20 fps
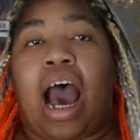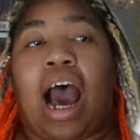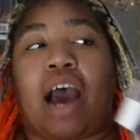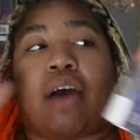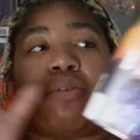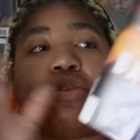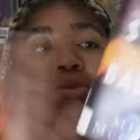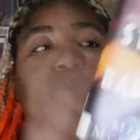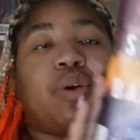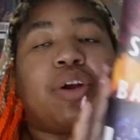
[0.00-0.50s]

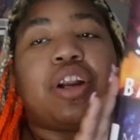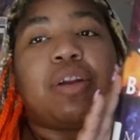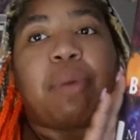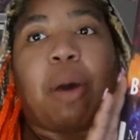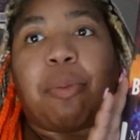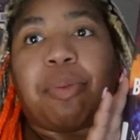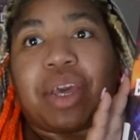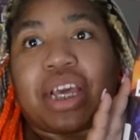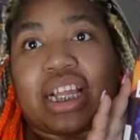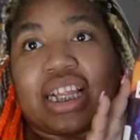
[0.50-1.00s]
I was worried
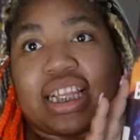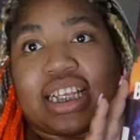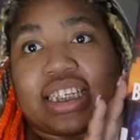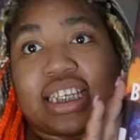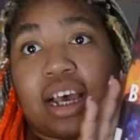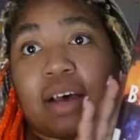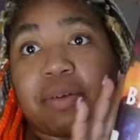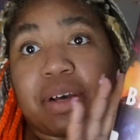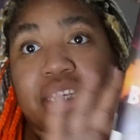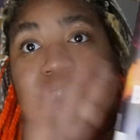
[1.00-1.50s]
about picking this
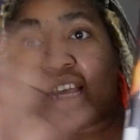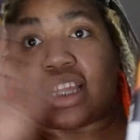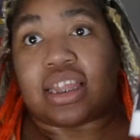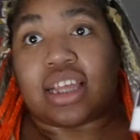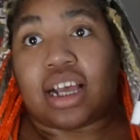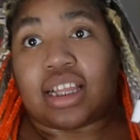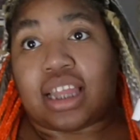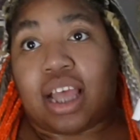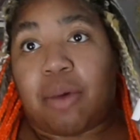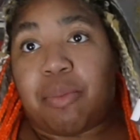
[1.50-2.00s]
up because I
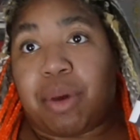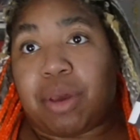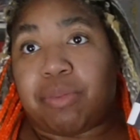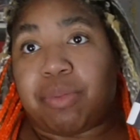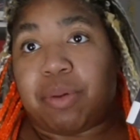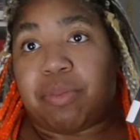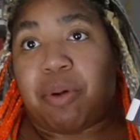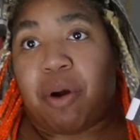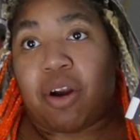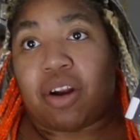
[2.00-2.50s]
thought that might
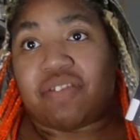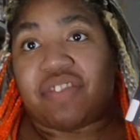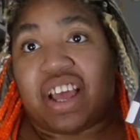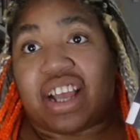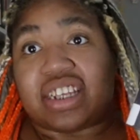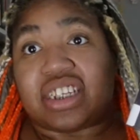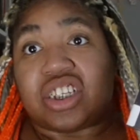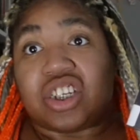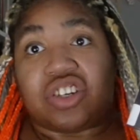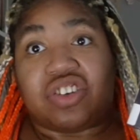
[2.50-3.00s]
be part of
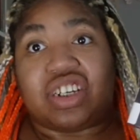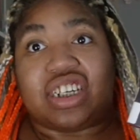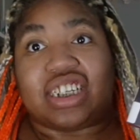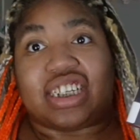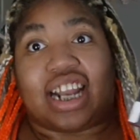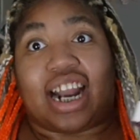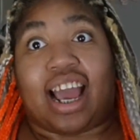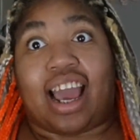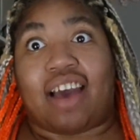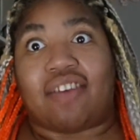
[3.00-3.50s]
that
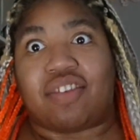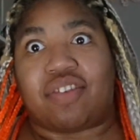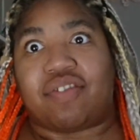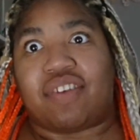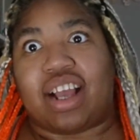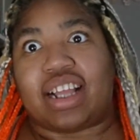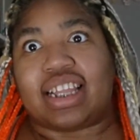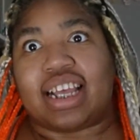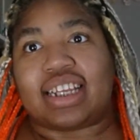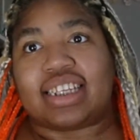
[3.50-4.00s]
series and I haven't
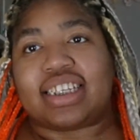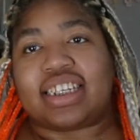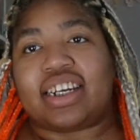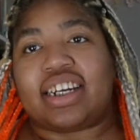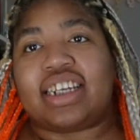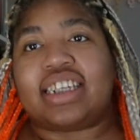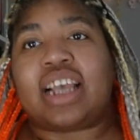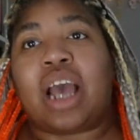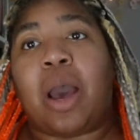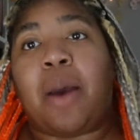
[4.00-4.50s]
read that
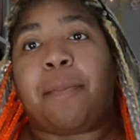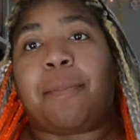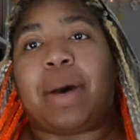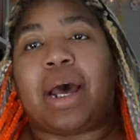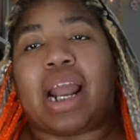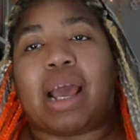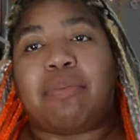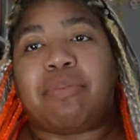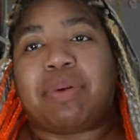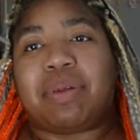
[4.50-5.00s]
series,
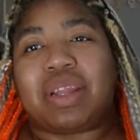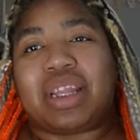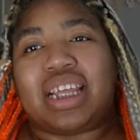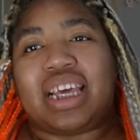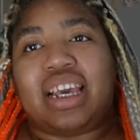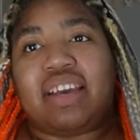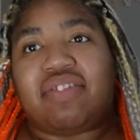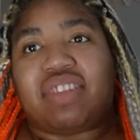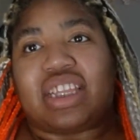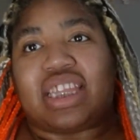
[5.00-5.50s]
but I
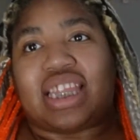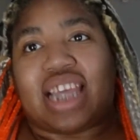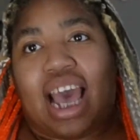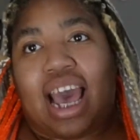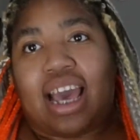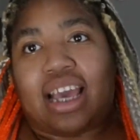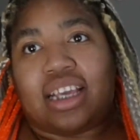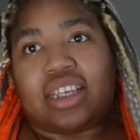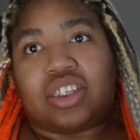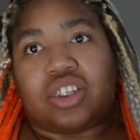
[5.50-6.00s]
believe that
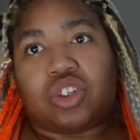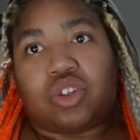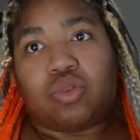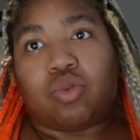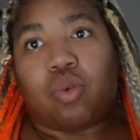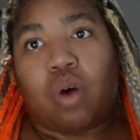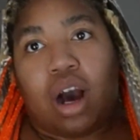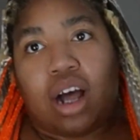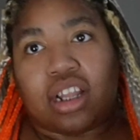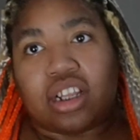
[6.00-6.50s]
that is a
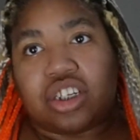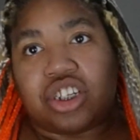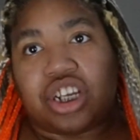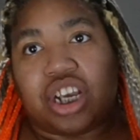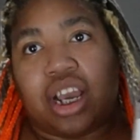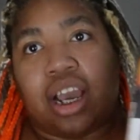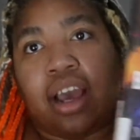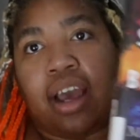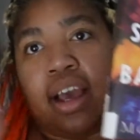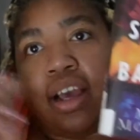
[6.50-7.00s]

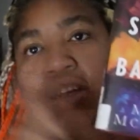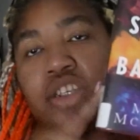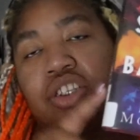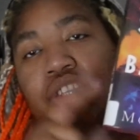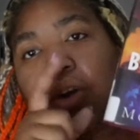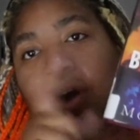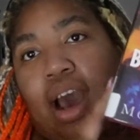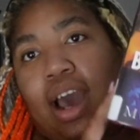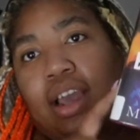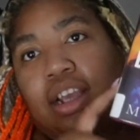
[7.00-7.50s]
duology,
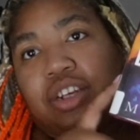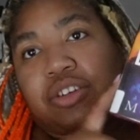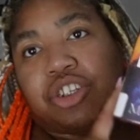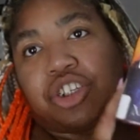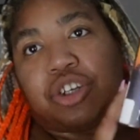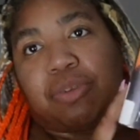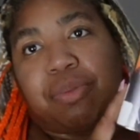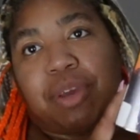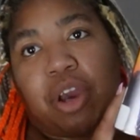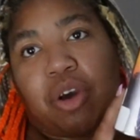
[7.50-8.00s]
so I
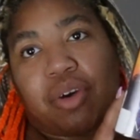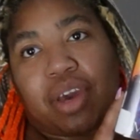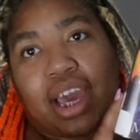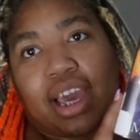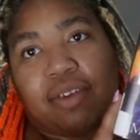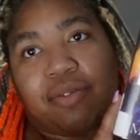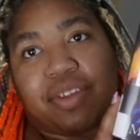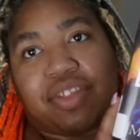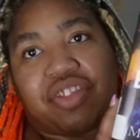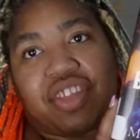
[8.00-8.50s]
should be
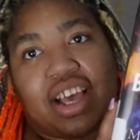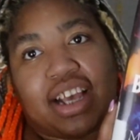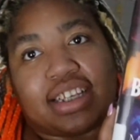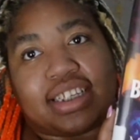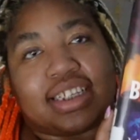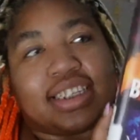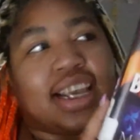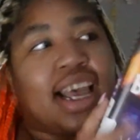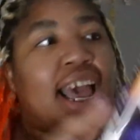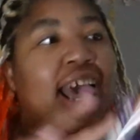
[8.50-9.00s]
okay with
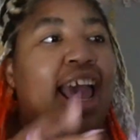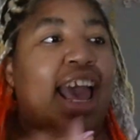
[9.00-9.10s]
this.